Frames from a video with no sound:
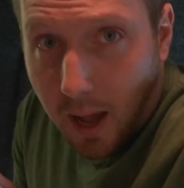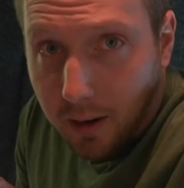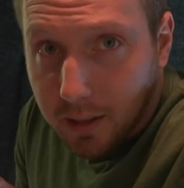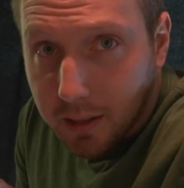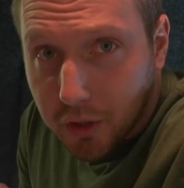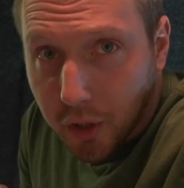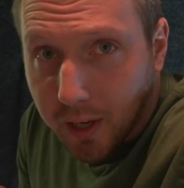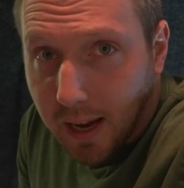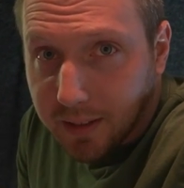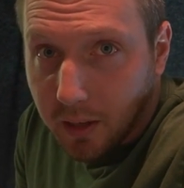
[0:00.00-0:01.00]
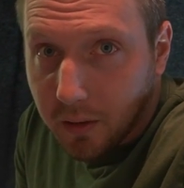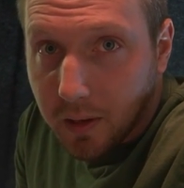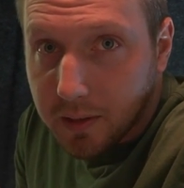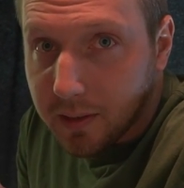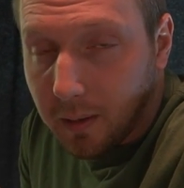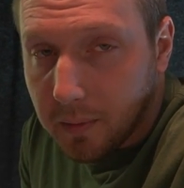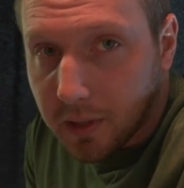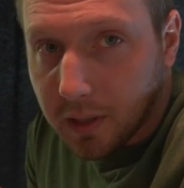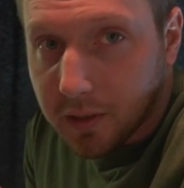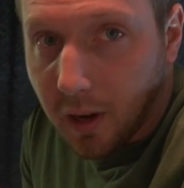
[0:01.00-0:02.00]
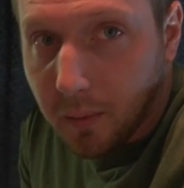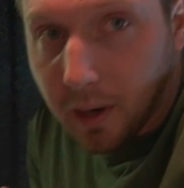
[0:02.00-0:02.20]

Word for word: I don't need to show you guys how to do this. I'm just gonna start